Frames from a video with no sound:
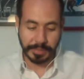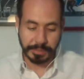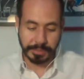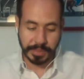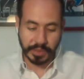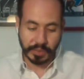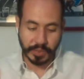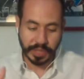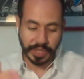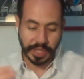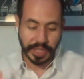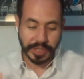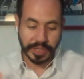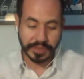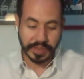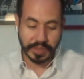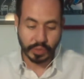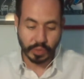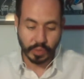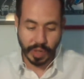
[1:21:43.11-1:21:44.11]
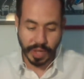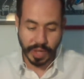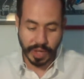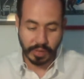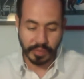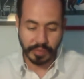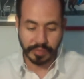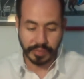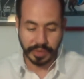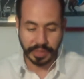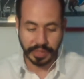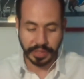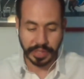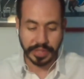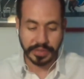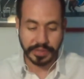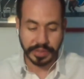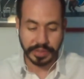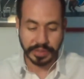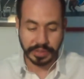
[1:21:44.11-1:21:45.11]
between 1812 and
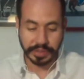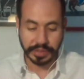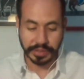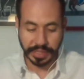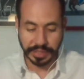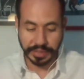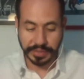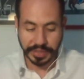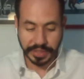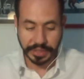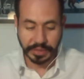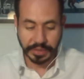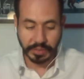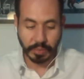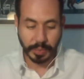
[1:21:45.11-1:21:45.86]
1819,